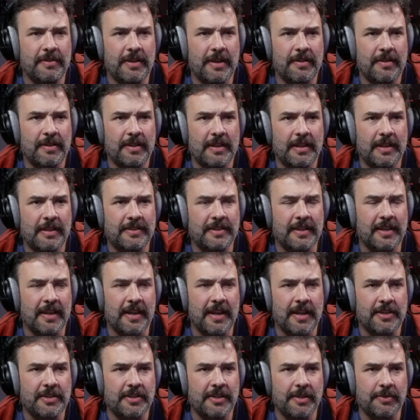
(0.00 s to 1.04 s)
That's a
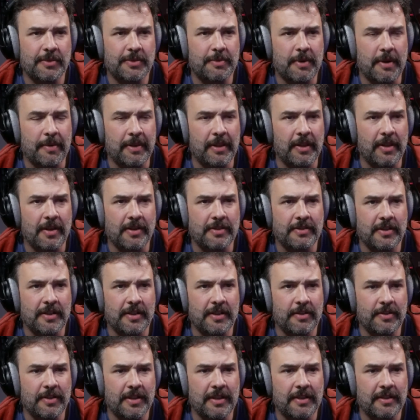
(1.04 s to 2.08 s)
connection that was probably lost on
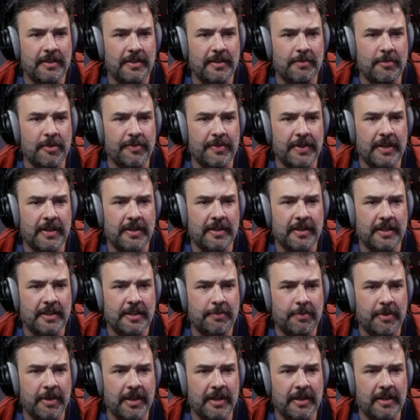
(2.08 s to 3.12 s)
you that the movie didn't
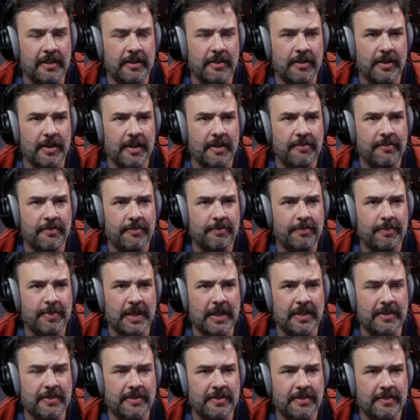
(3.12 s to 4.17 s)
explain clear enough
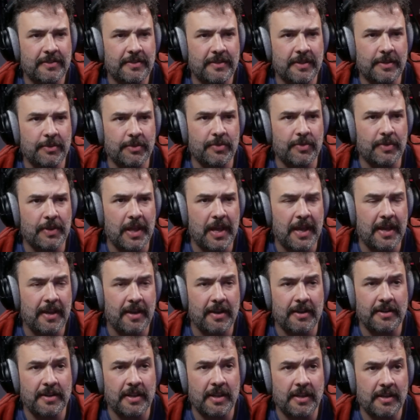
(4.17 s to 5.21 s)
because it was relying
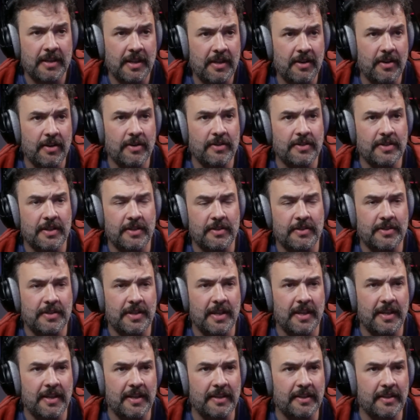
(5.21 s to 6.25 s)
on D&D nerds
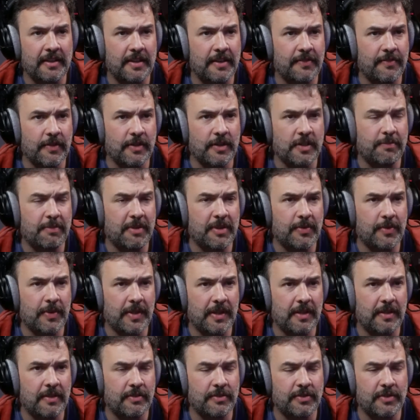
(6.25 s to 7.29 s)
understanding the difference
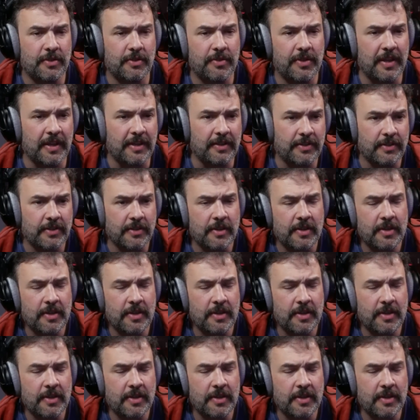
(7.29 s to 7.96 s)
between those two things.